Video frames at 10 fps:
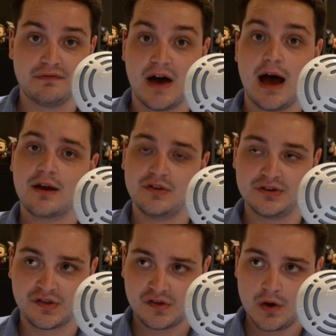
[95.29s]
to Fox
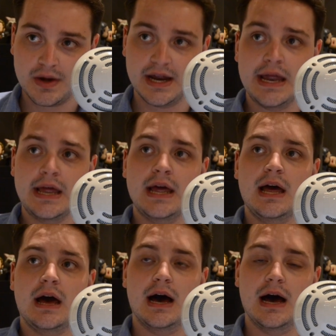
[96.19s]
and to Sony
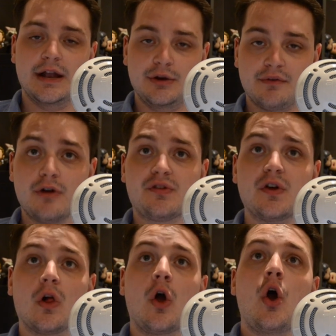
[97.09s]
uh, and
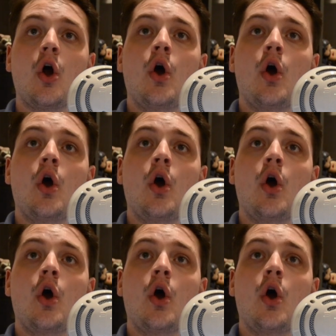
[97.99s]
Universal